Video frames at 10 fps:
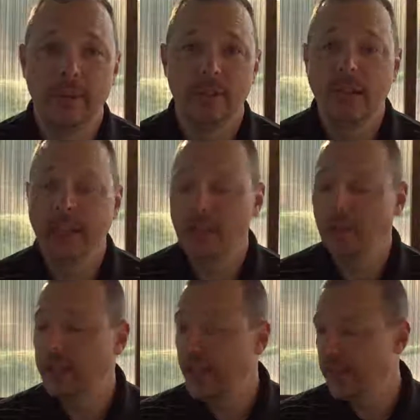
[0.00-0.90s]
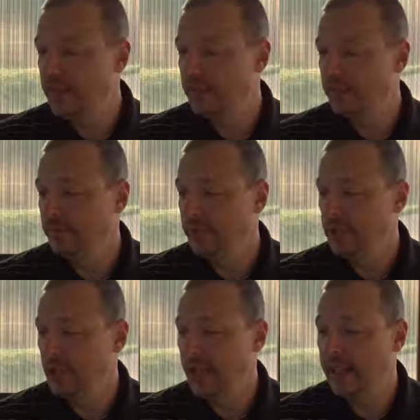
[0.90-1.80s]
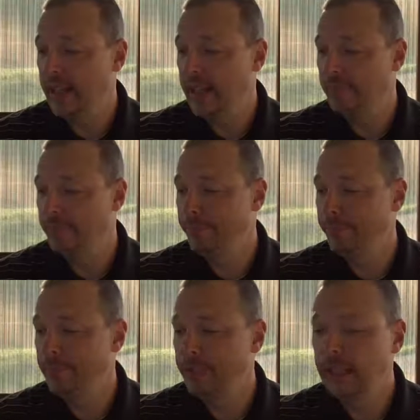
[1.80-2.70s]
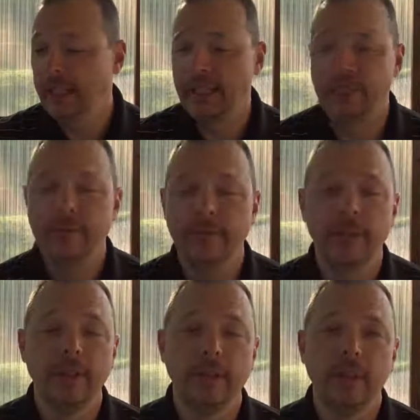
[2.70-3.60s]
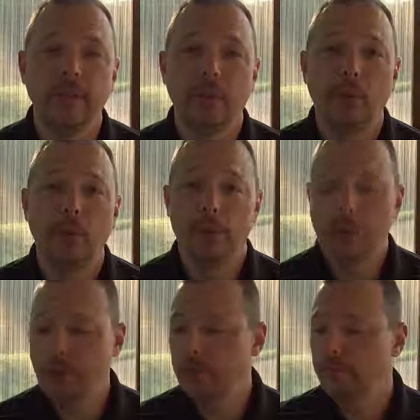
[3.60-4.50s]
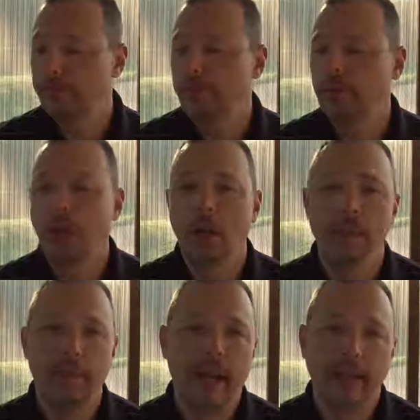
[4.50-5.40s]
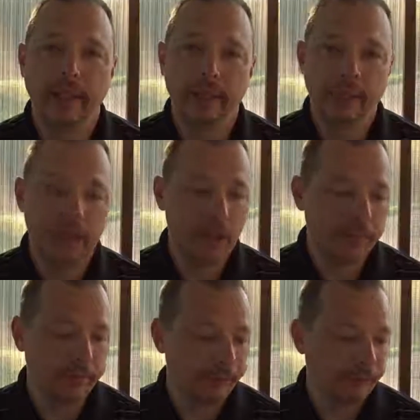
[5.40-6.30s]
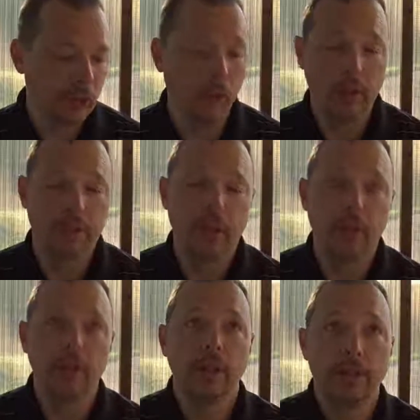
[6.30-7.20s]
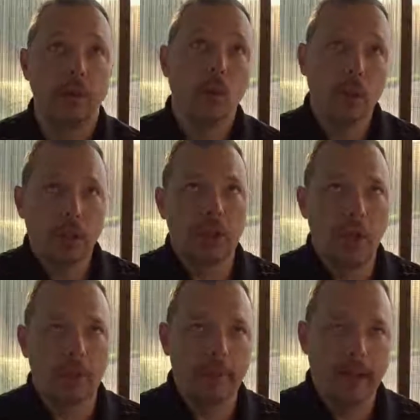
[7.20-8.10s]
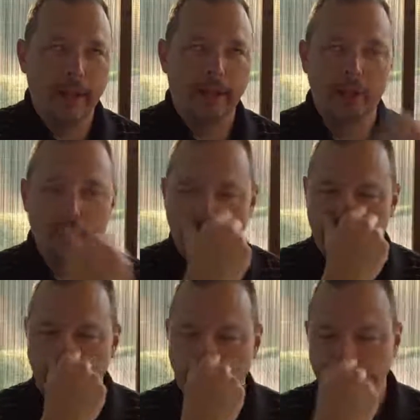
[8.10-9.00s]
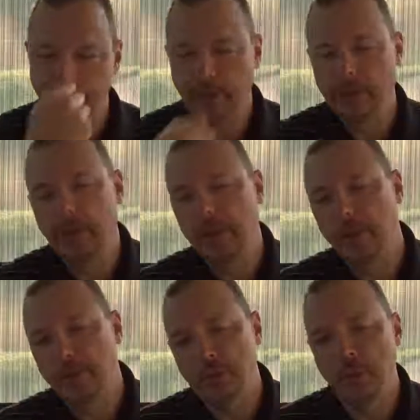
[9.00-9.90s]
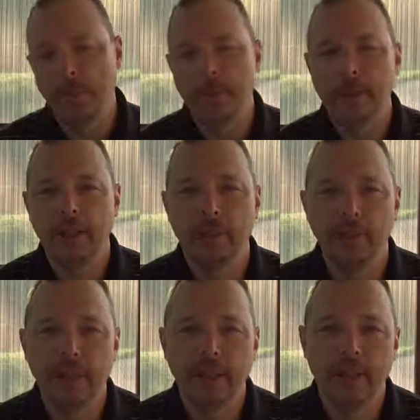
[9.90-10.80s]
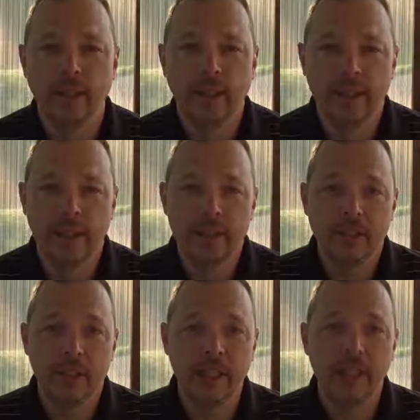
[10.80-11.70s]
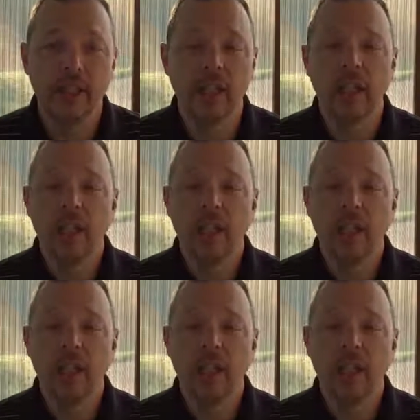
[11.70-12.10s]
So I can look at it just like that, deleted if I want to, call them back if I don't. Or if I do, if I want to call them back, swipe it if I don't swipe it the other way, it's deleted.